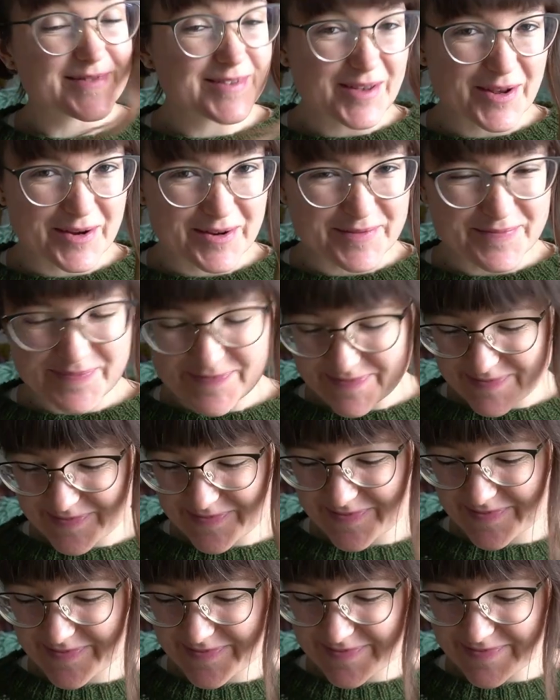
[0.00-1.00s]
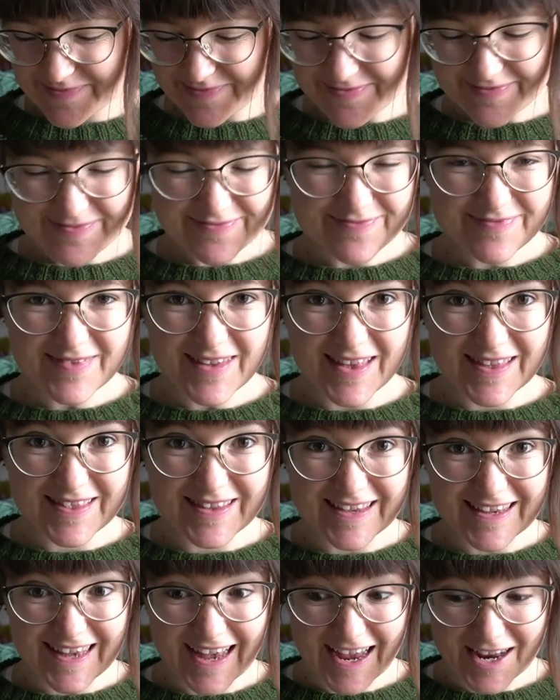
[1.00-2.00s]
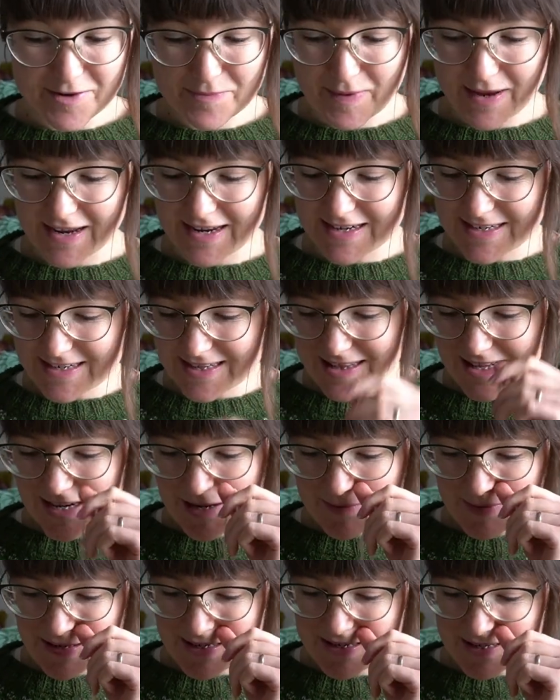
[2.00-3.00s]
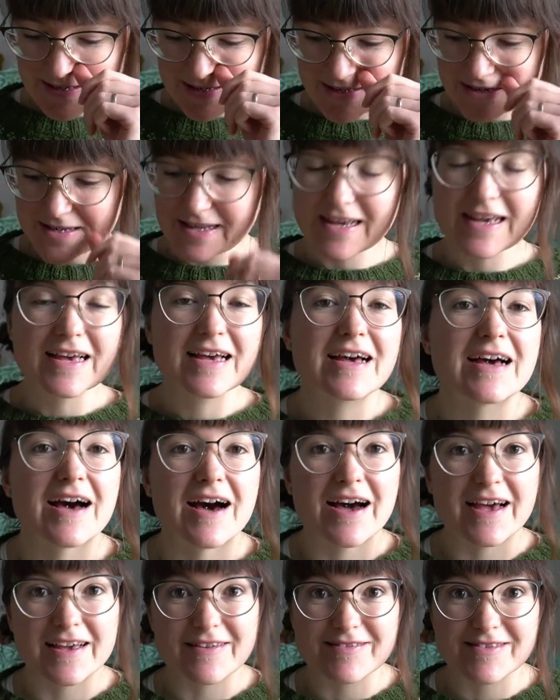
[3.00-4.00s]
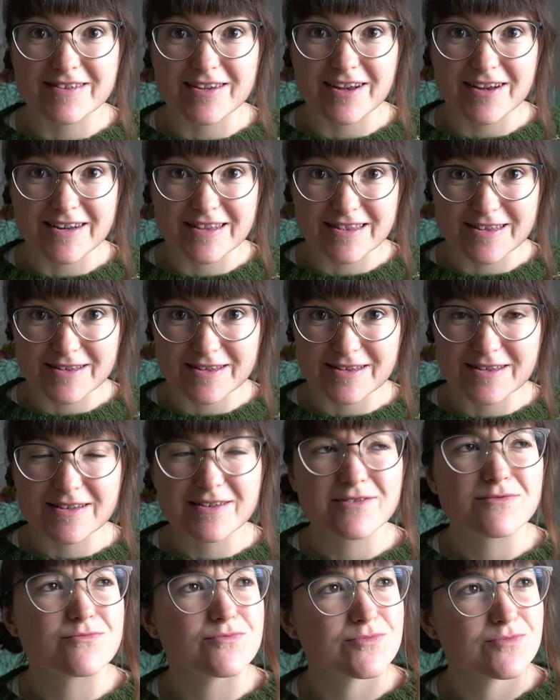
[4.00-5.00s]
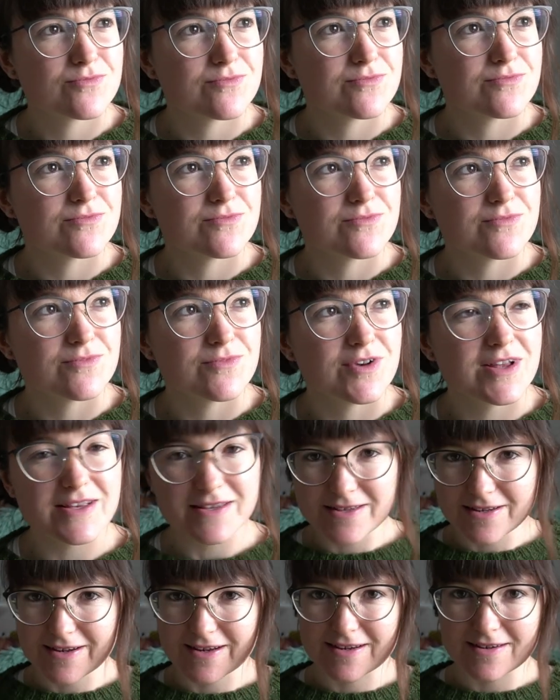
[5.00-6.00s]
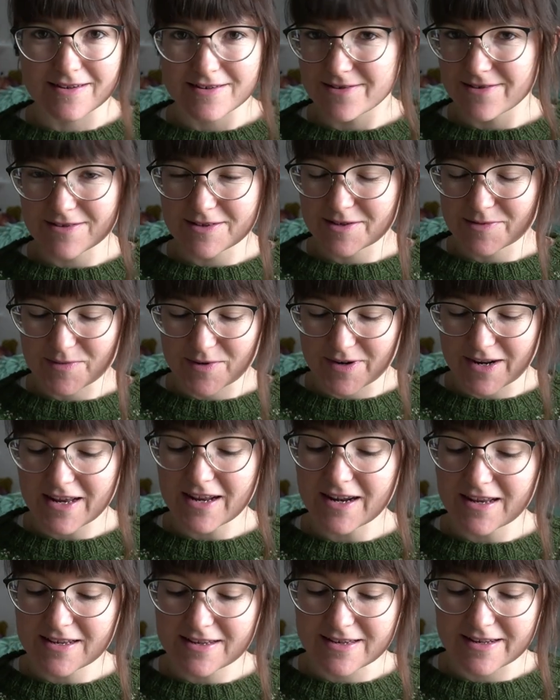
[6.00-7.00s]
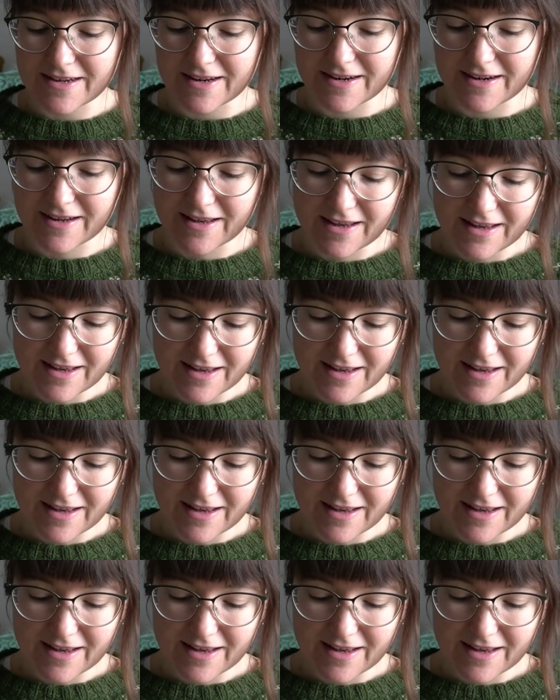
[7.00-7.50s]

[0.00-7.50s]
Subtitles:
So the headband that I mentioned, I have started last night, not this morning, last night.